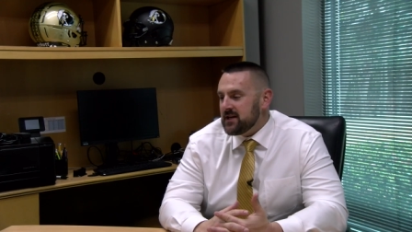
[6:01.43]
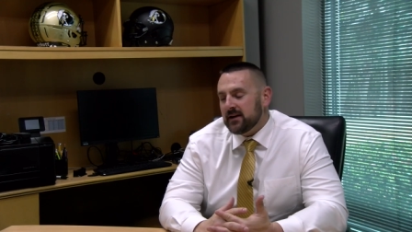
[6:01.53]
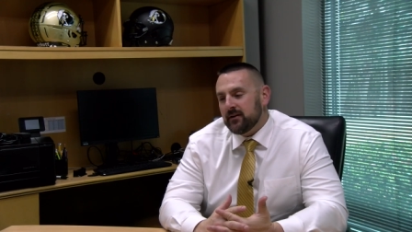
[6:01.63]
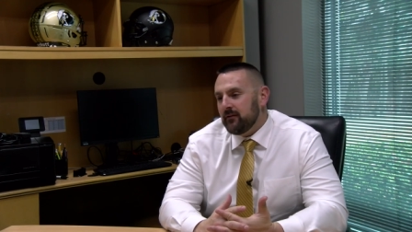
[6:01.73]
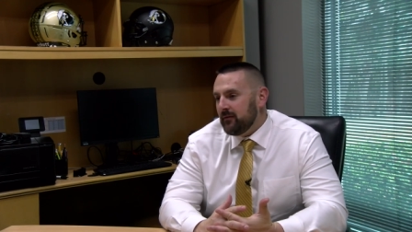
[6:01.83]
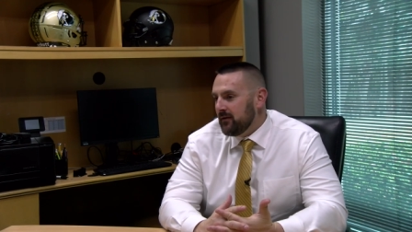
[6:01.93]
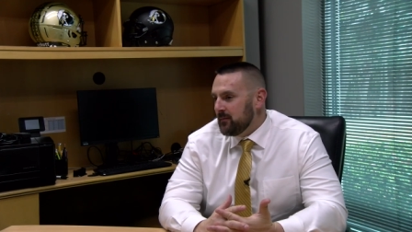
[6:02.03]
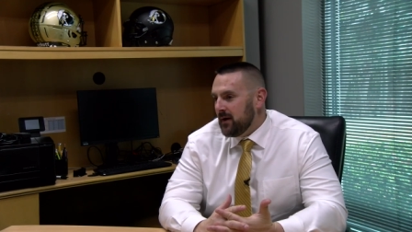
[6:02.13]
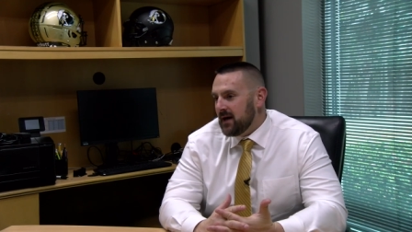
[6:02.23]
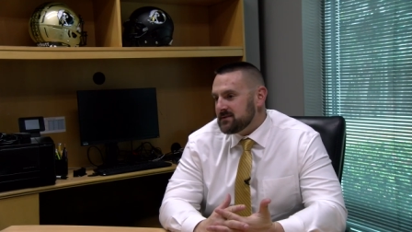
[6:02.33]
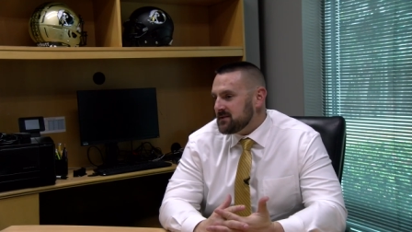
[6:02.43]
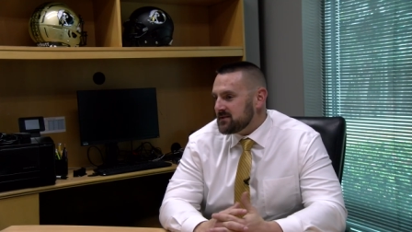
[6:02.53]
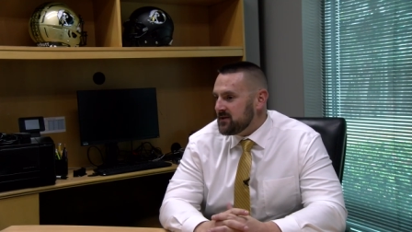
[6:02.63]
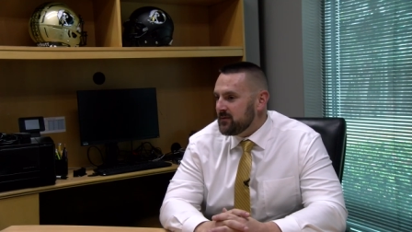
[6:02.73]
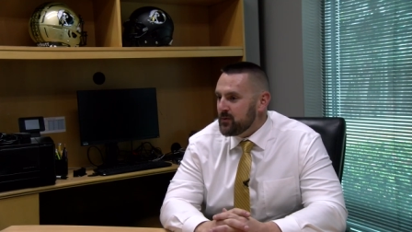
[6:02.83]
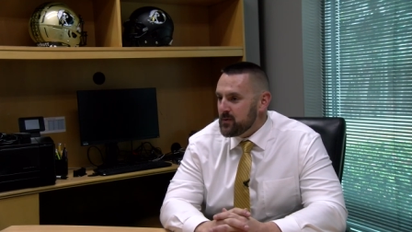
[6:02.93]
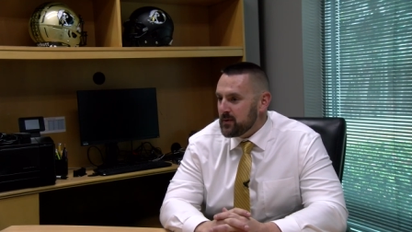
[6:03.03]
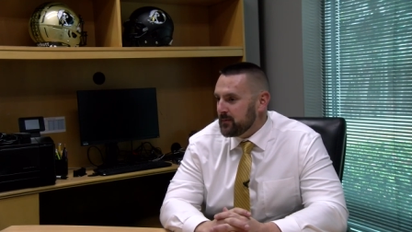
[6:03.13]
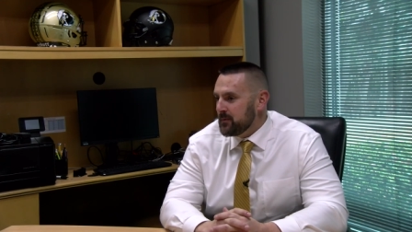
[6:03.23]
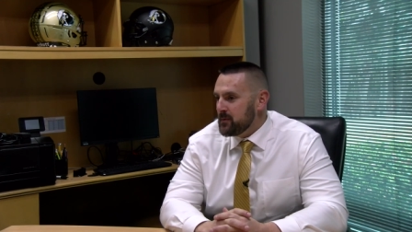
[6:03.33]
checked off all the boxes. So we
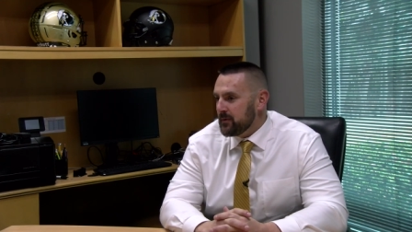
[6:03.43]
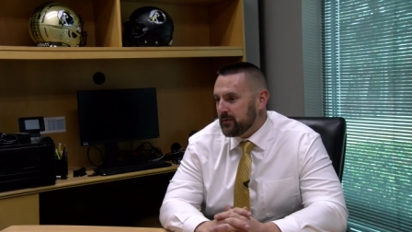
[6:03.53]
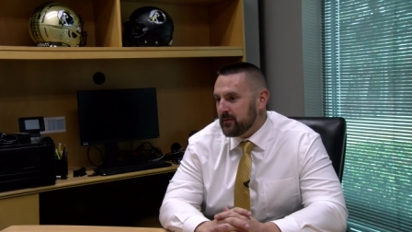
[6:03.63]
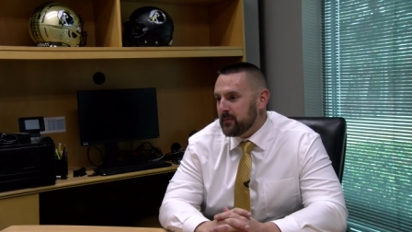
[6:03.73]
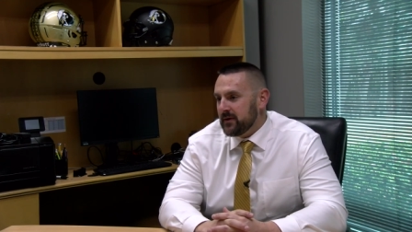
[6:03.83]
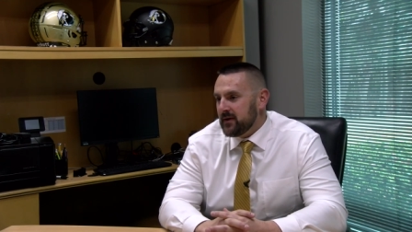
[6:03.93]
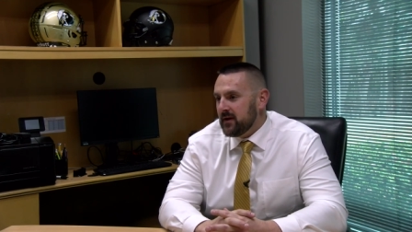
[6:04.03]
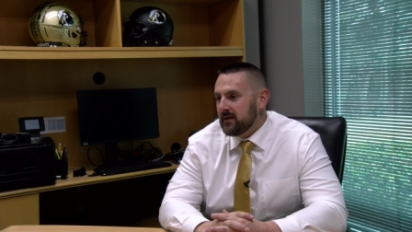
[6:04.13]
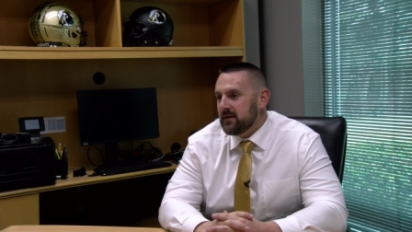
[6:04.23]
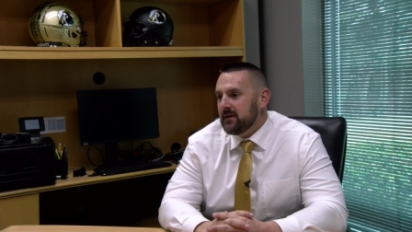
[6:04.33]
were, we were thrilled about that.